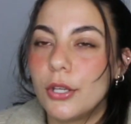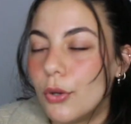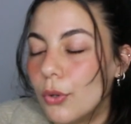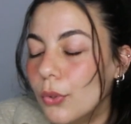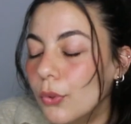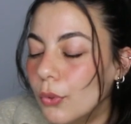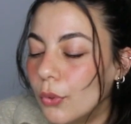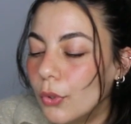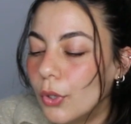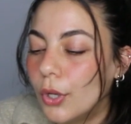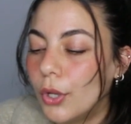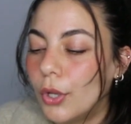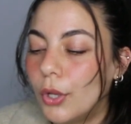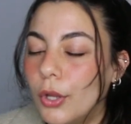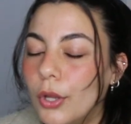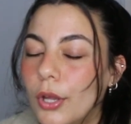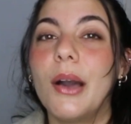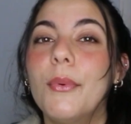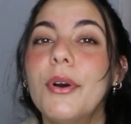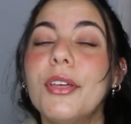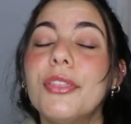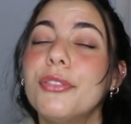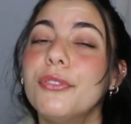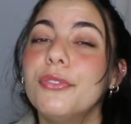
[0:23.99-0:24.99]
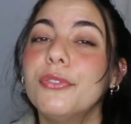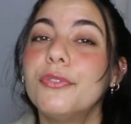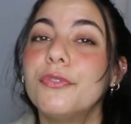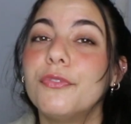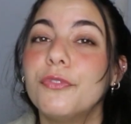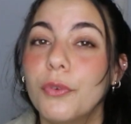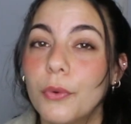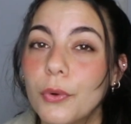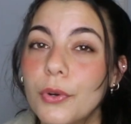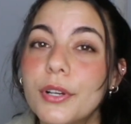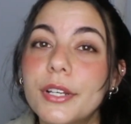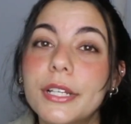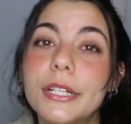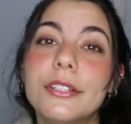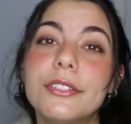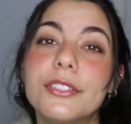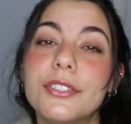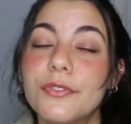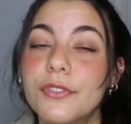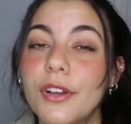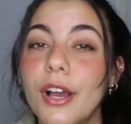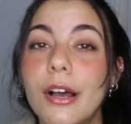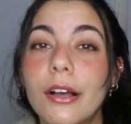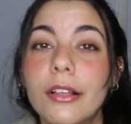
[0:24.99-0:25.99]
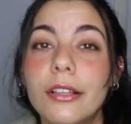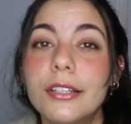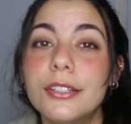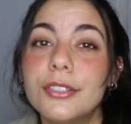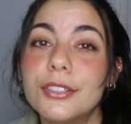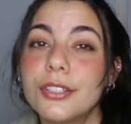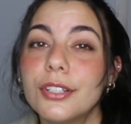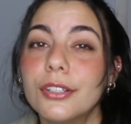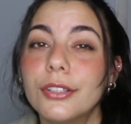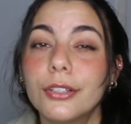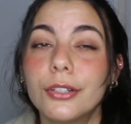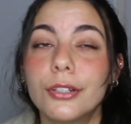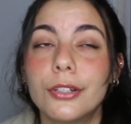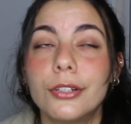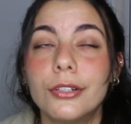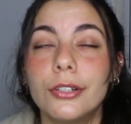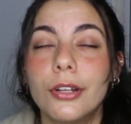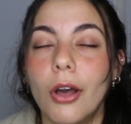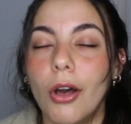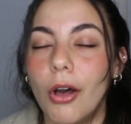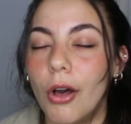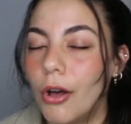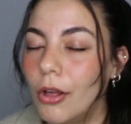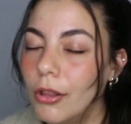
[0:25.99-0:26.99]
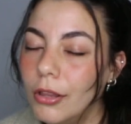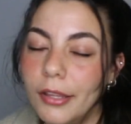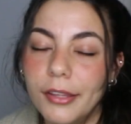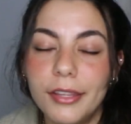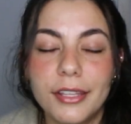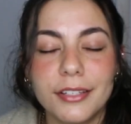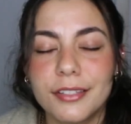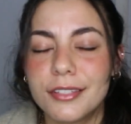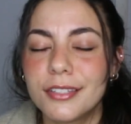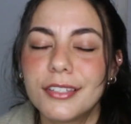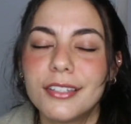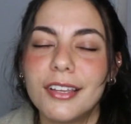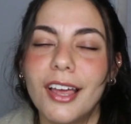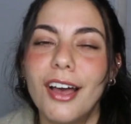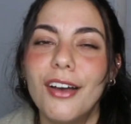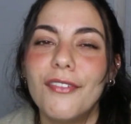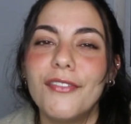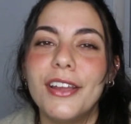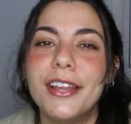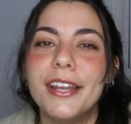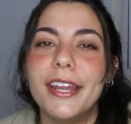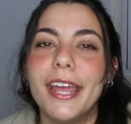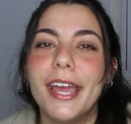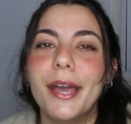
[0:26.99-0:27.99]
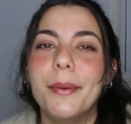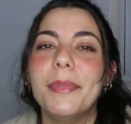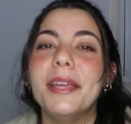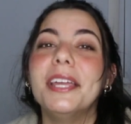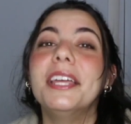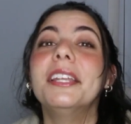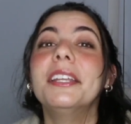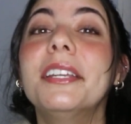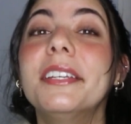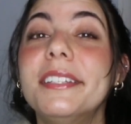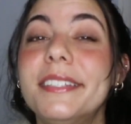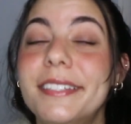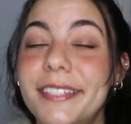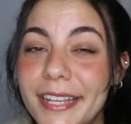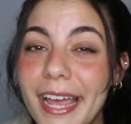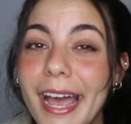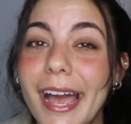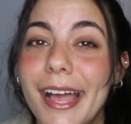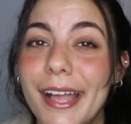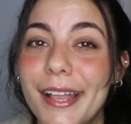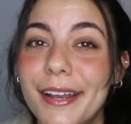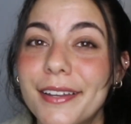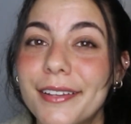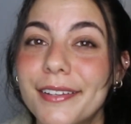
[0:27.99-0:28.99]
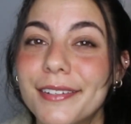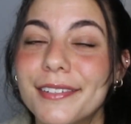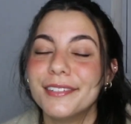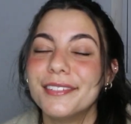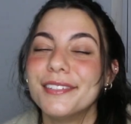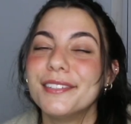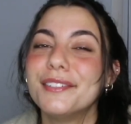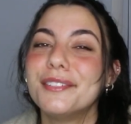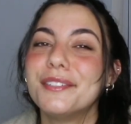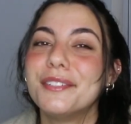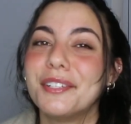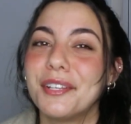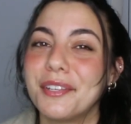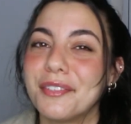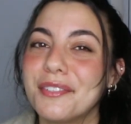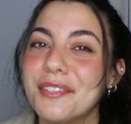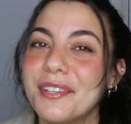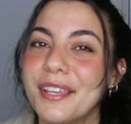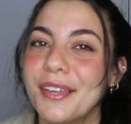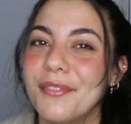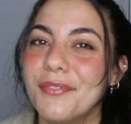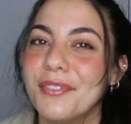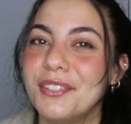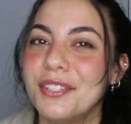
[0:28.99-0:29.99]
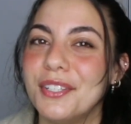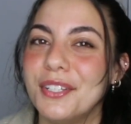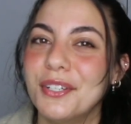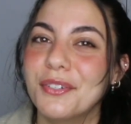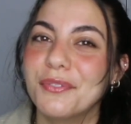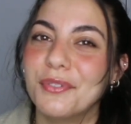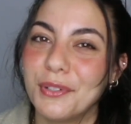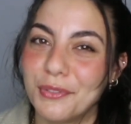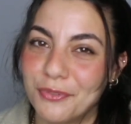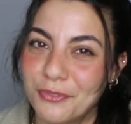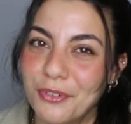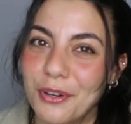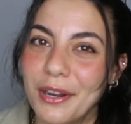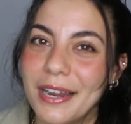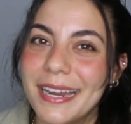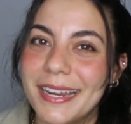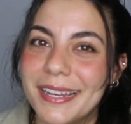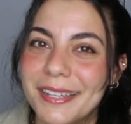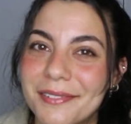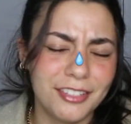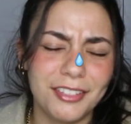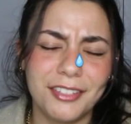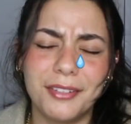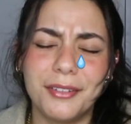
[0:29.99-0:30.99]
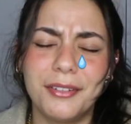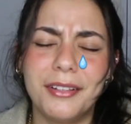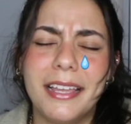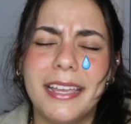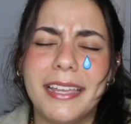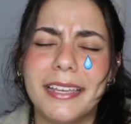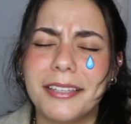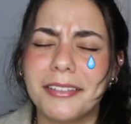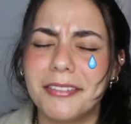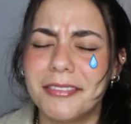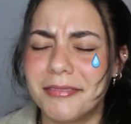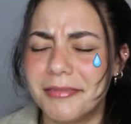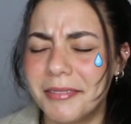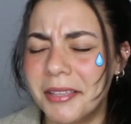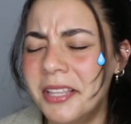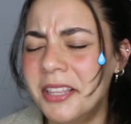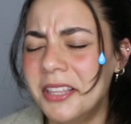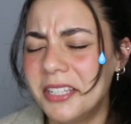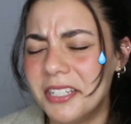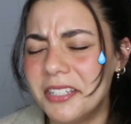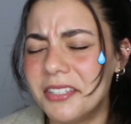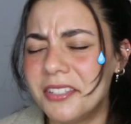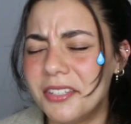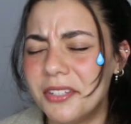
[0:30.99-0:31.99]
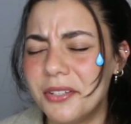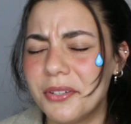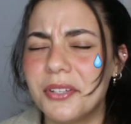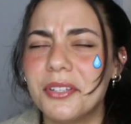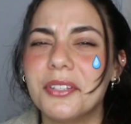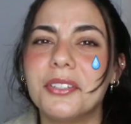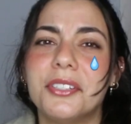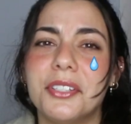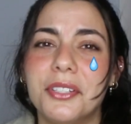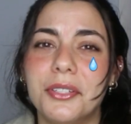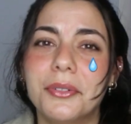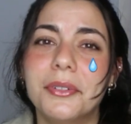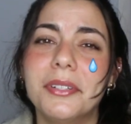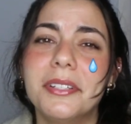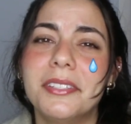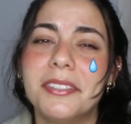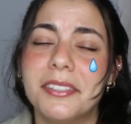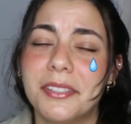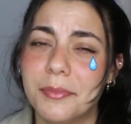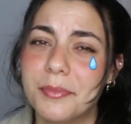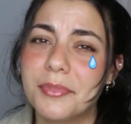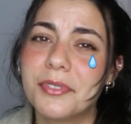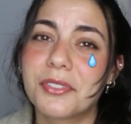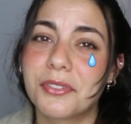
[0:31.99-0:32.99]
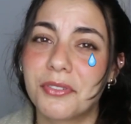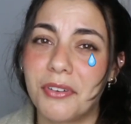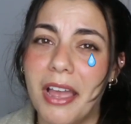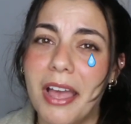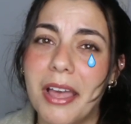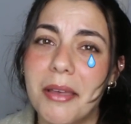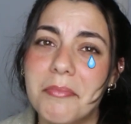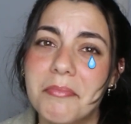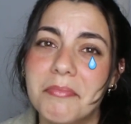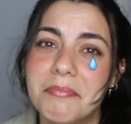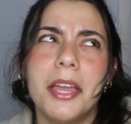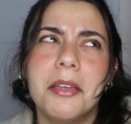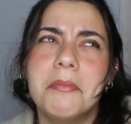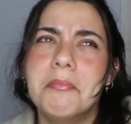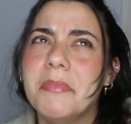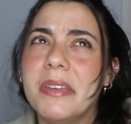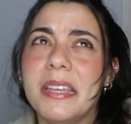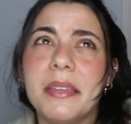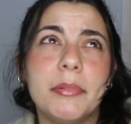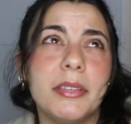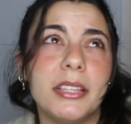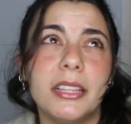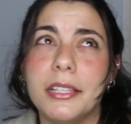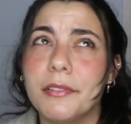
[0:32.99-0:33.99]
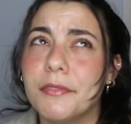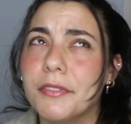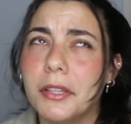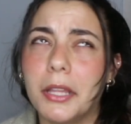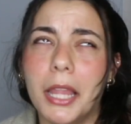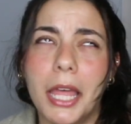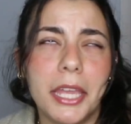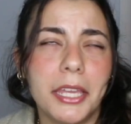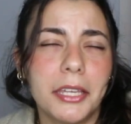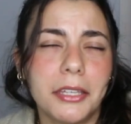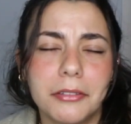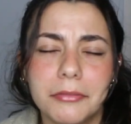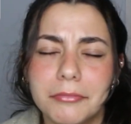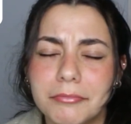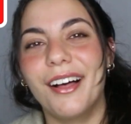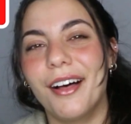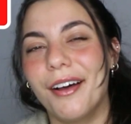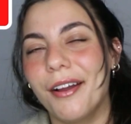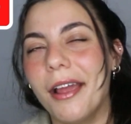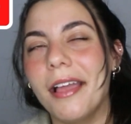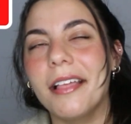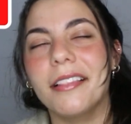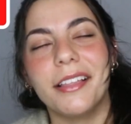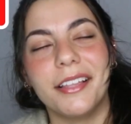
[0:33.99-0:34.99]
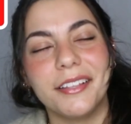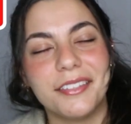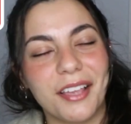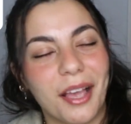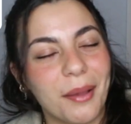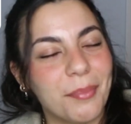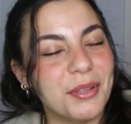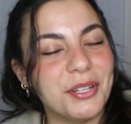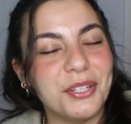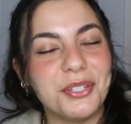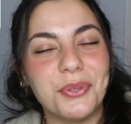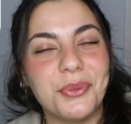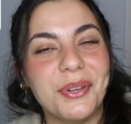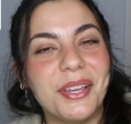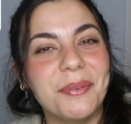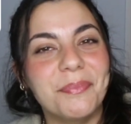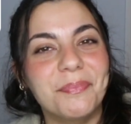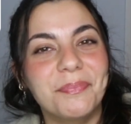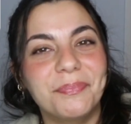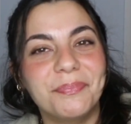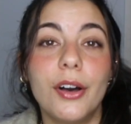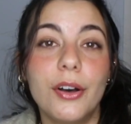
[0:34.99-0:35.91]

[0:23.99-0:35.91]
cool. I went through 4 years of college to learn all of this stuff and am in debt just to give it to you for free. So like, the least you can do is subscribe and maybe leave a like. Alright, let's hop into it.